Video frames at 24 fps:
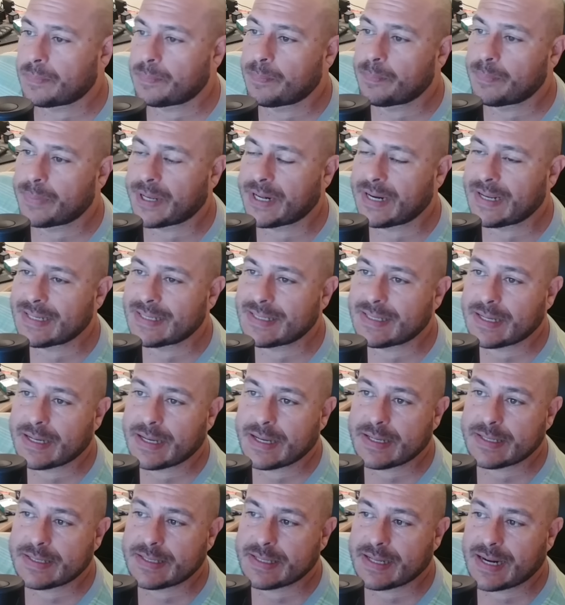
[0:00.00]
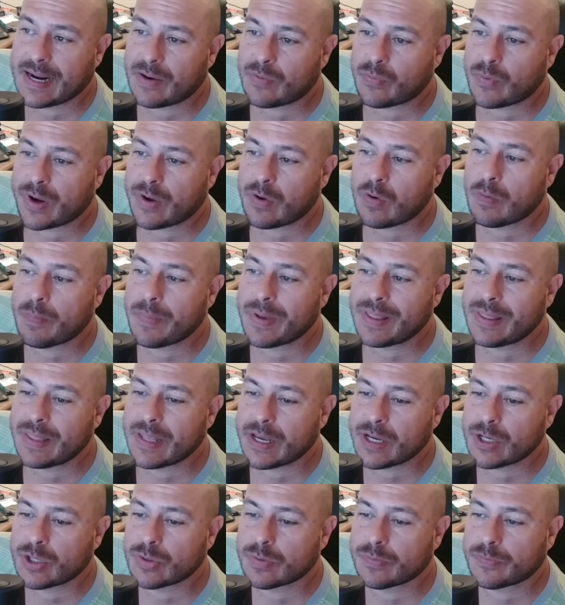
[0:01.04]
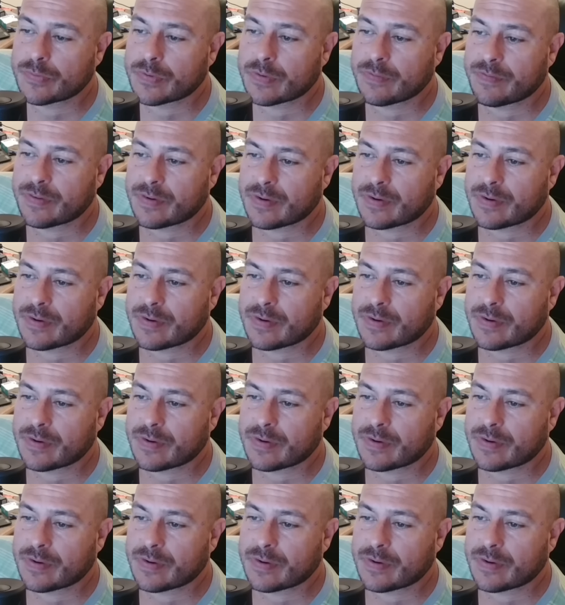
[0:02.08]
But is it a recommendation from